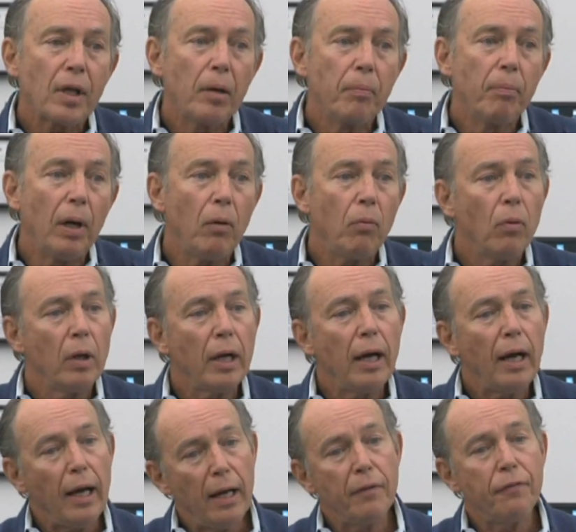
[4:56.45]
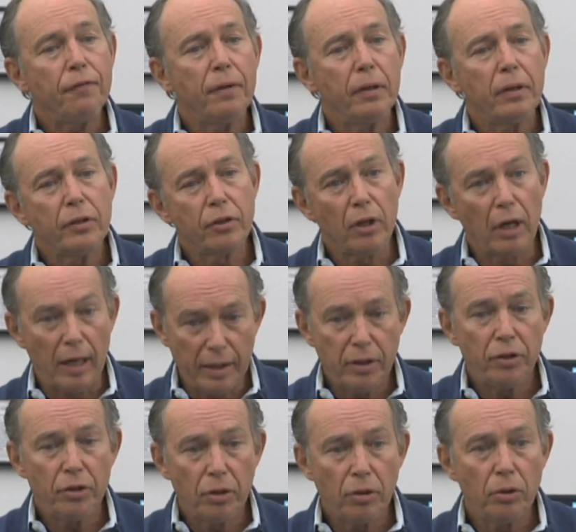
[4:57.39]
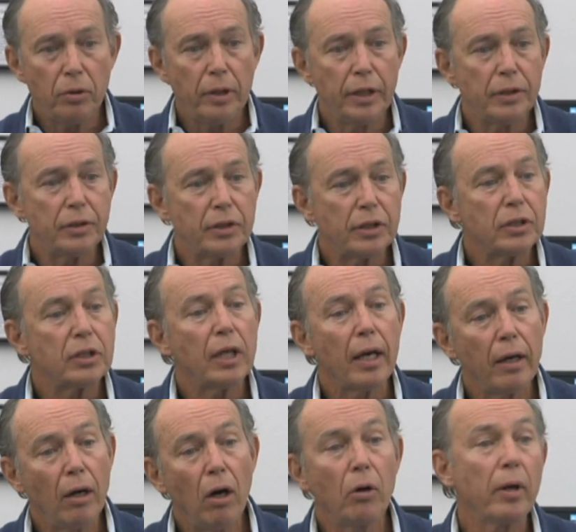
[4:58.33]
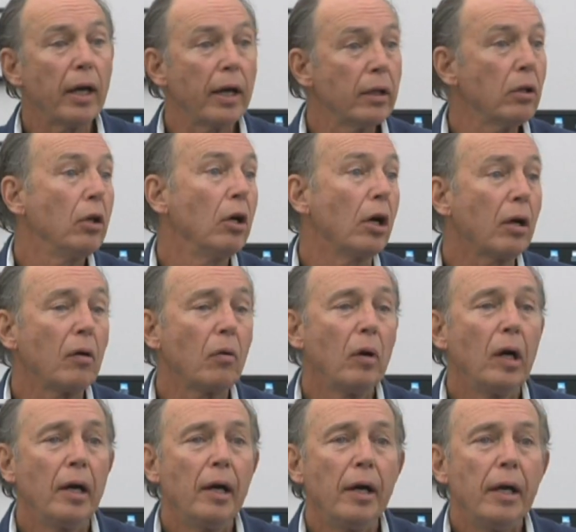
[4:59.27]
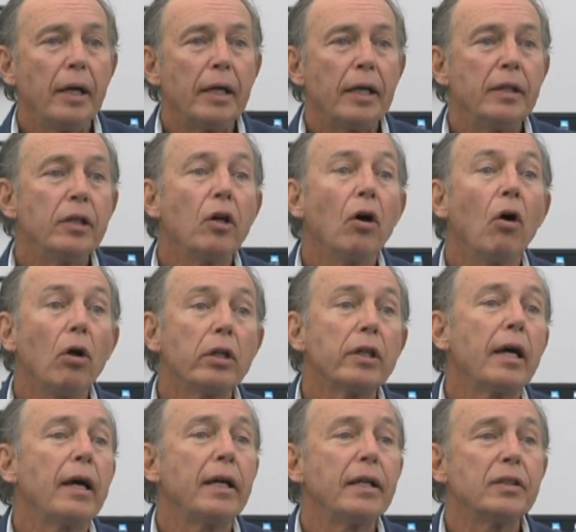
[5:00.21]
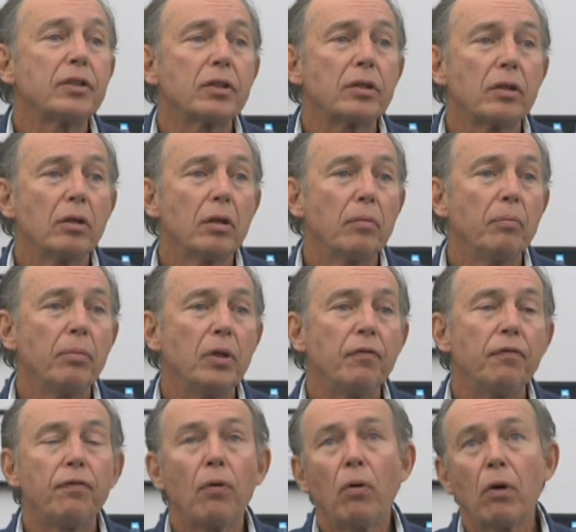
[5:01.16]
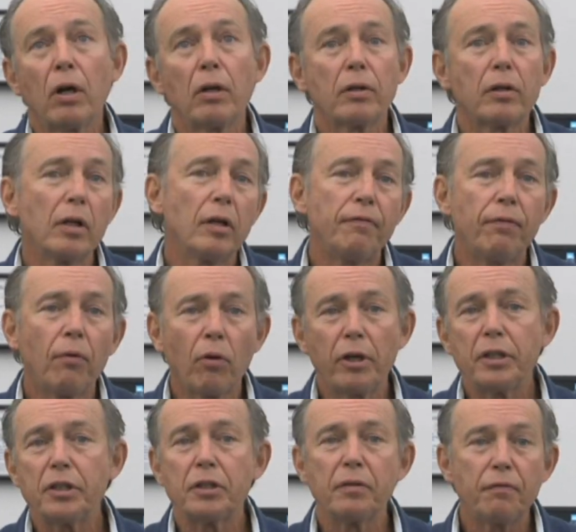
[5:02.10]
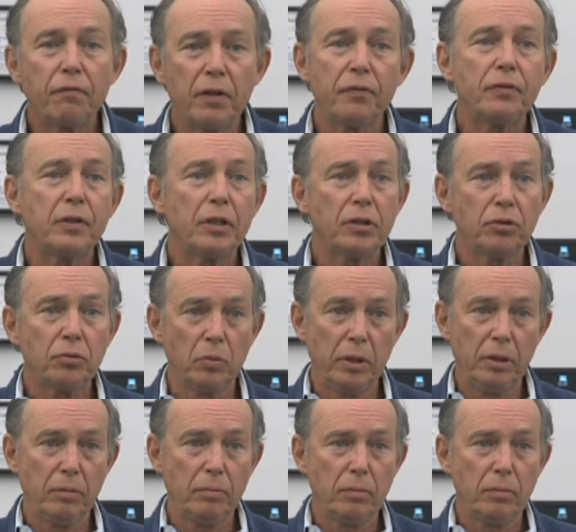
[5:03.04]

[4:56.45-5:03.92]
But what I've tried to do is to say, okay, look, in the old days, before the 40s and 50s, when